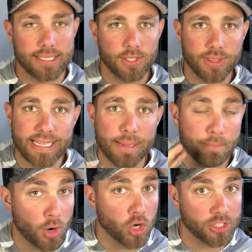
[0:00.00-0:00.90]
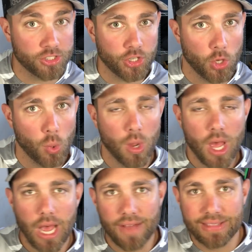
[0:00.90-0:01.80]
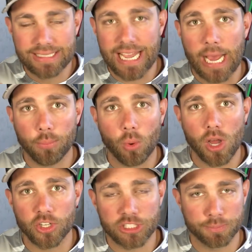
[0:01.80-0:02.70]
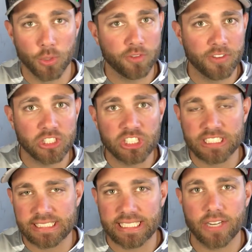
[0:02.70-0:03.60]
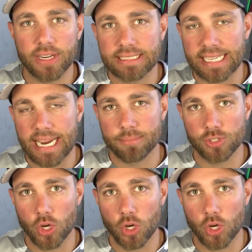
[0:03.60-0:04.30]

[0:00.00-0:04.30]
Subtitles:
to the part two of the Topwater Spook Fishing series that I'm